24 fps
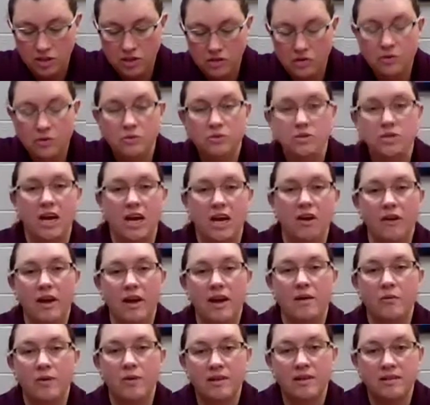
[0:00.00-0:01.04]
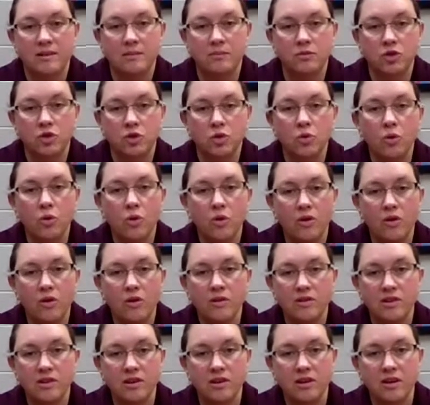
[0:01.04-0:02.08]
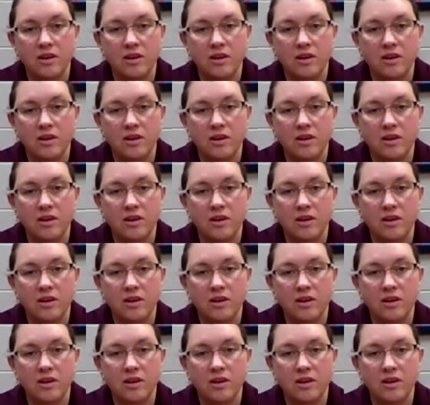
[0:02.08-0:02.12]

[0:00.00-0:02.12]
to decorate with some jewels,